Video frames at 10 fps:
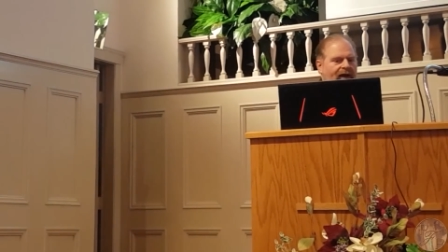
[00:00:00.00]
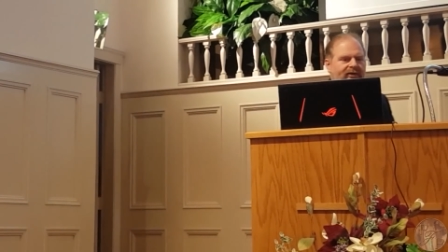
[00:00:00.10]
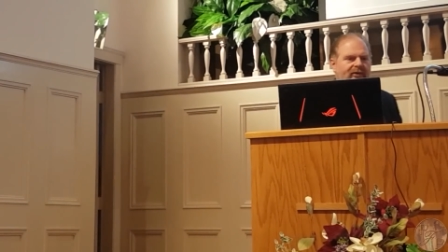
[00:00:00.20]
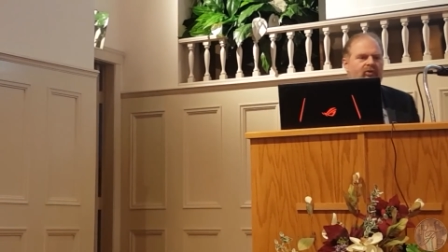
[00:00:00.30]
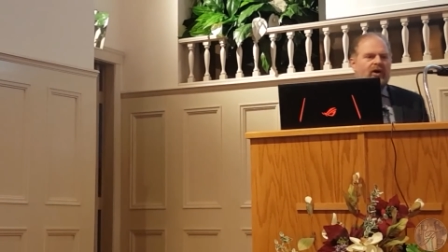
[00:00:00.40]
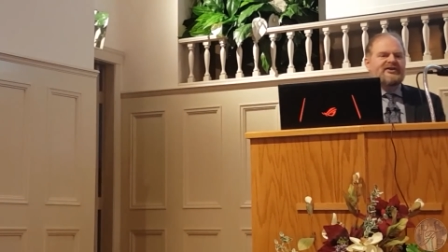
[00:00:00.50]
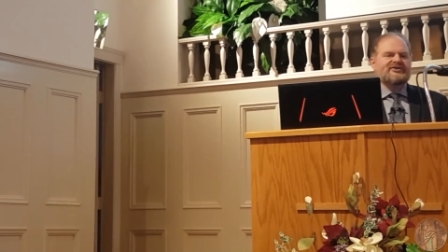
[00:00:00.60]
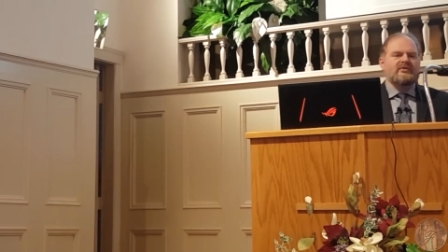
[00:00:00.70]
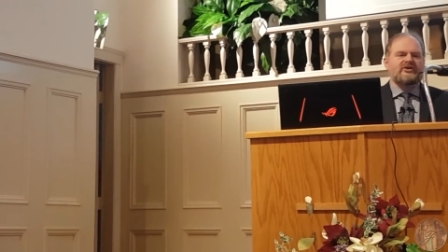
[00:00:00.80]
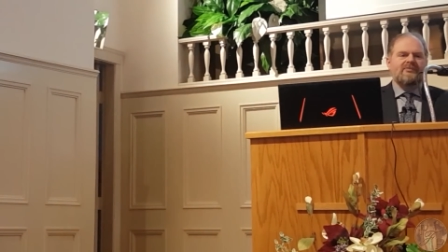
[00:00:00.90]
right, the
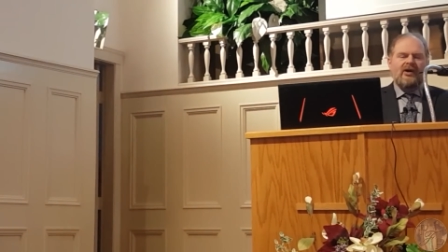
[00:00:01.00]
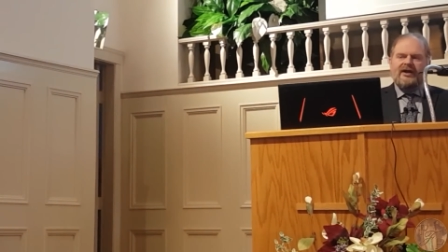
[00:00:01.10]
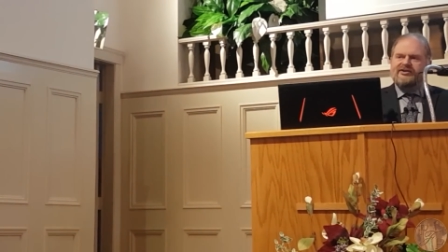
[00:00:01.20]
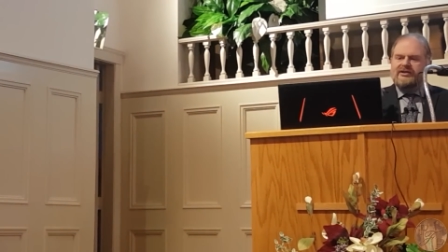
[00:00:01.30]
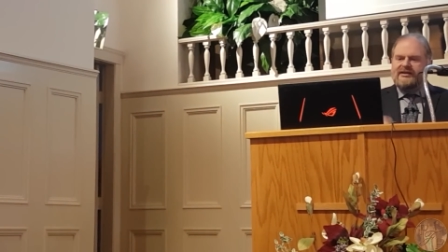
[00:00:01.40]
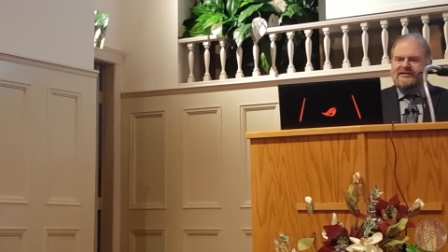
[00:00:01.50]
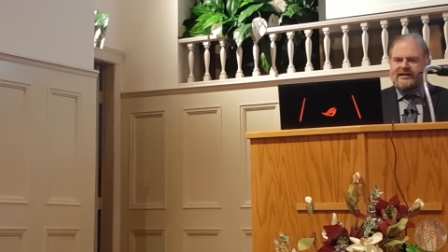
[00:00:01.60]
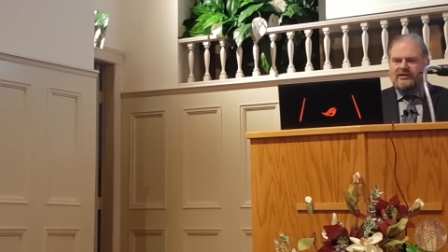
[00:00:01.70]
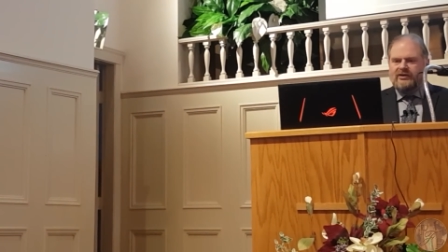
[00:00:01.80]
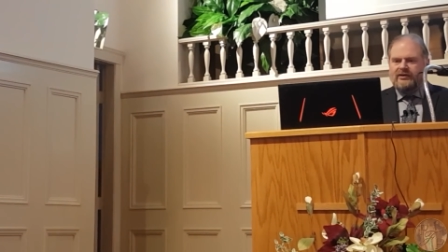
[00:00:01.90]
Protestant response. Let's
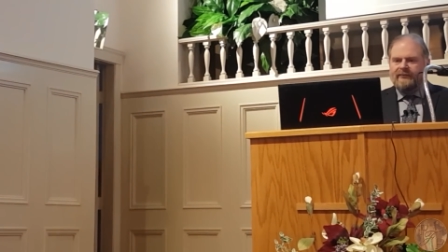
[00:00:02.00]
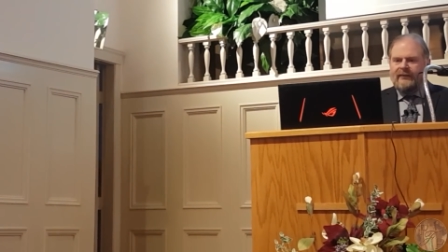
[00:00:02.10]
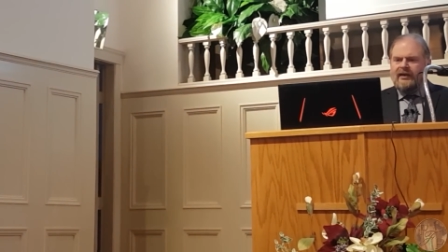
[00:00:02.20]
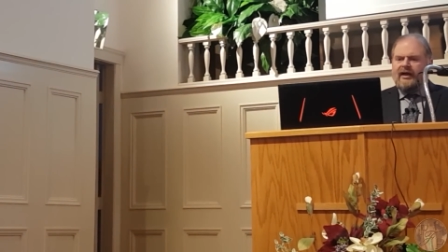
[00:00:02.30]
take a look.